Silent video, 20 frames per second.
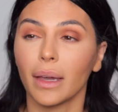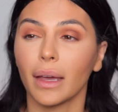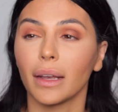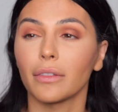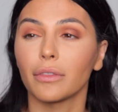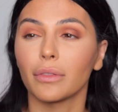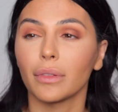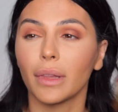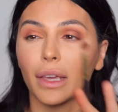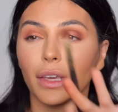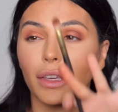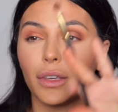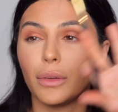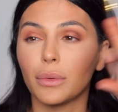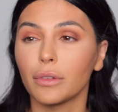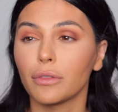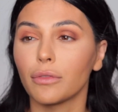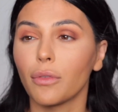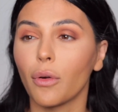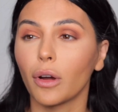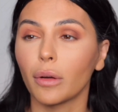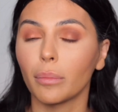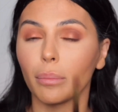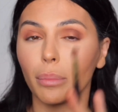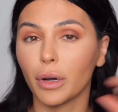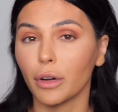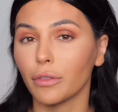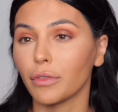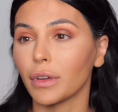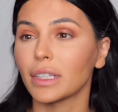kind of like uniform,
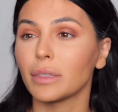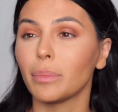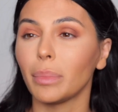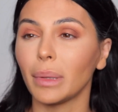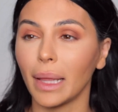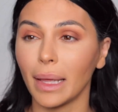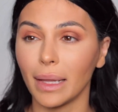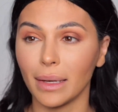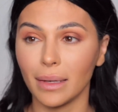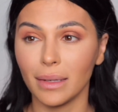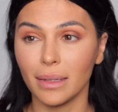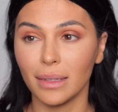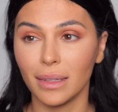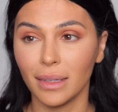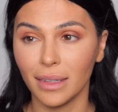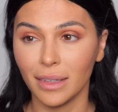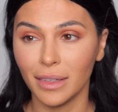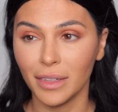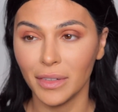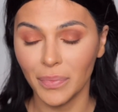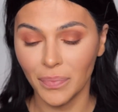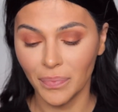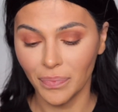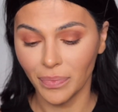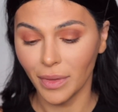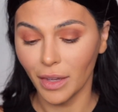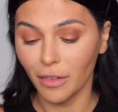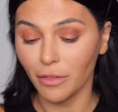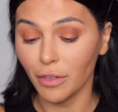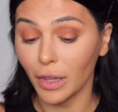perfect blend
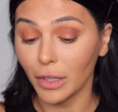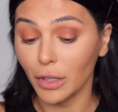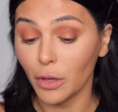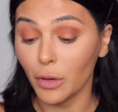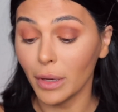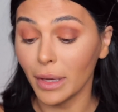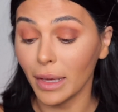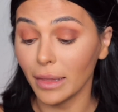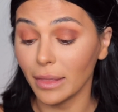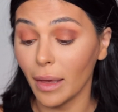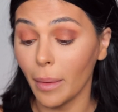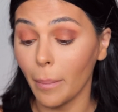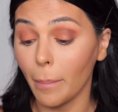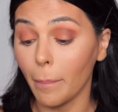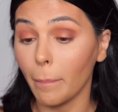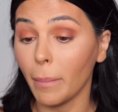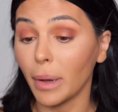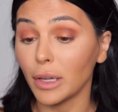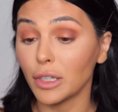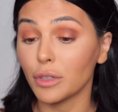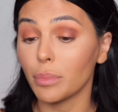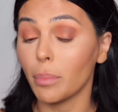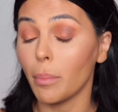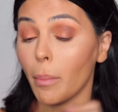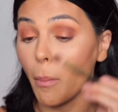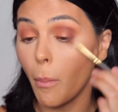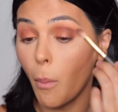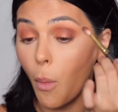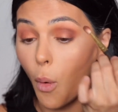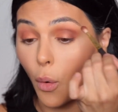feel like you can get that much
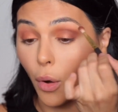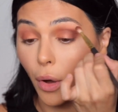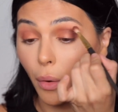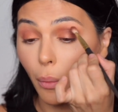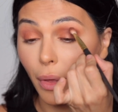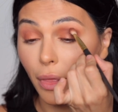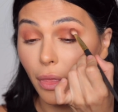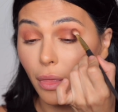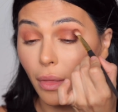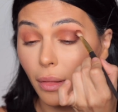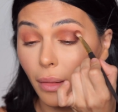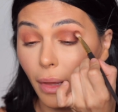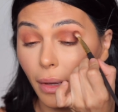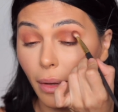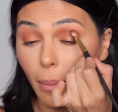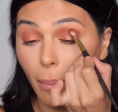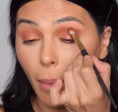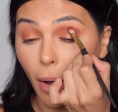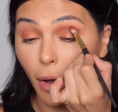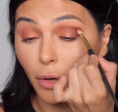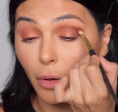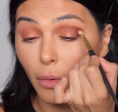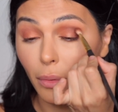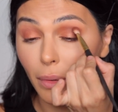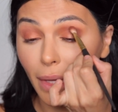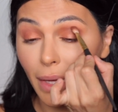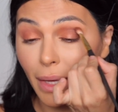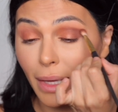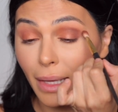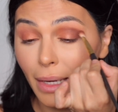more with like a mono
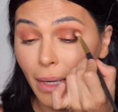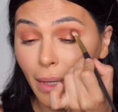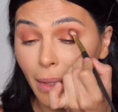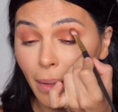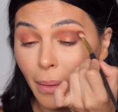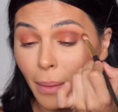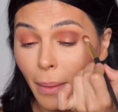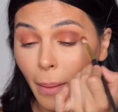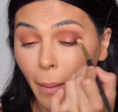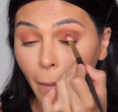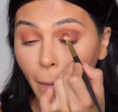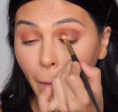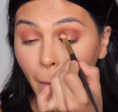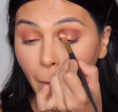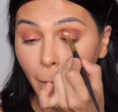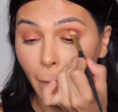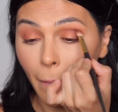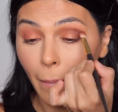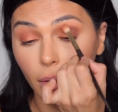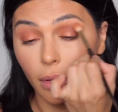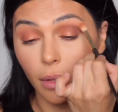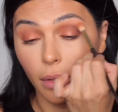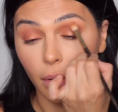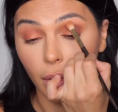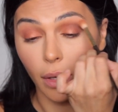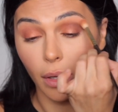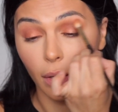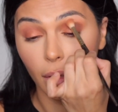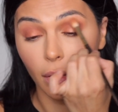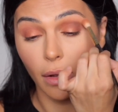lid. And
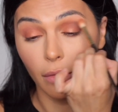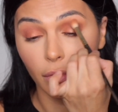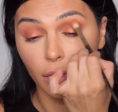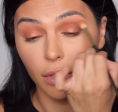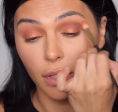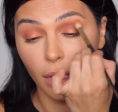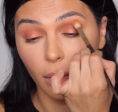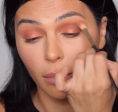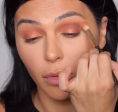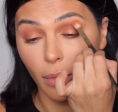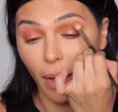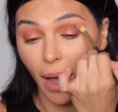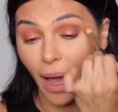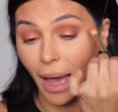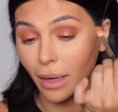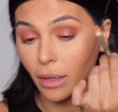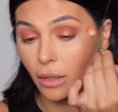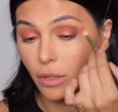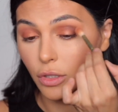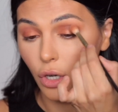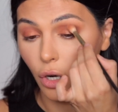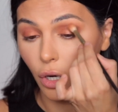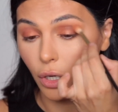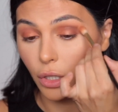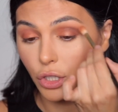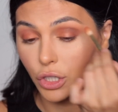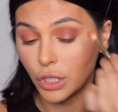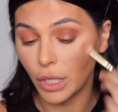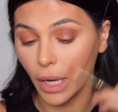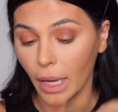again, every time you add a
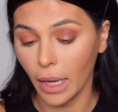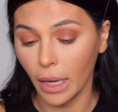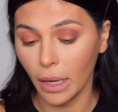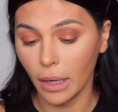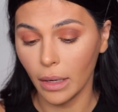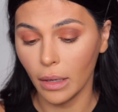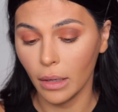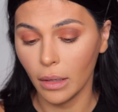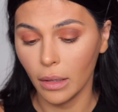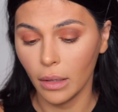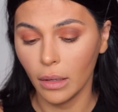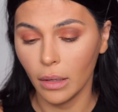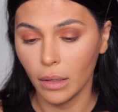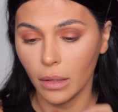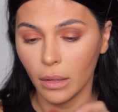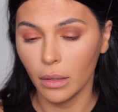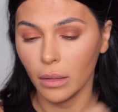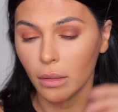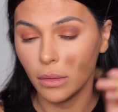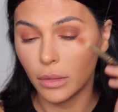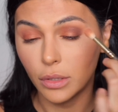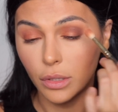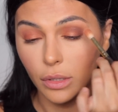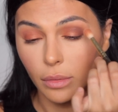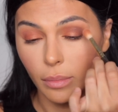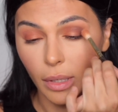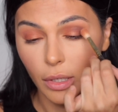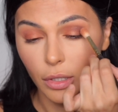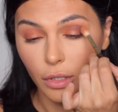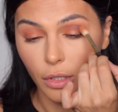dark shade,
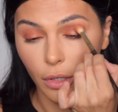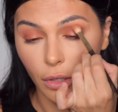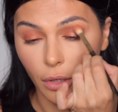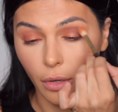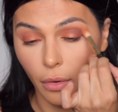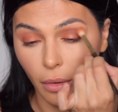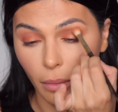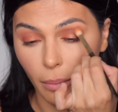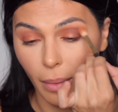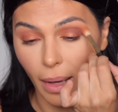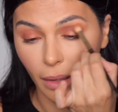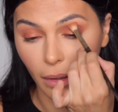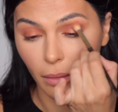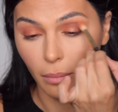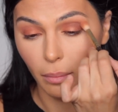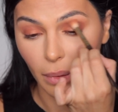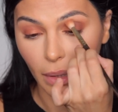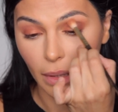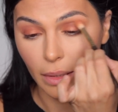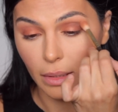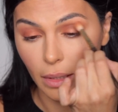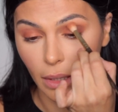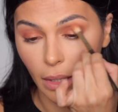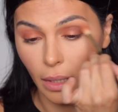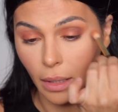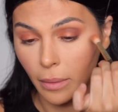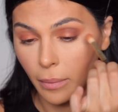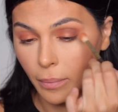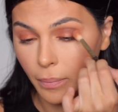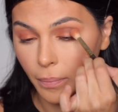just make sure you're going back and
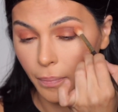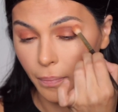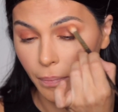blending.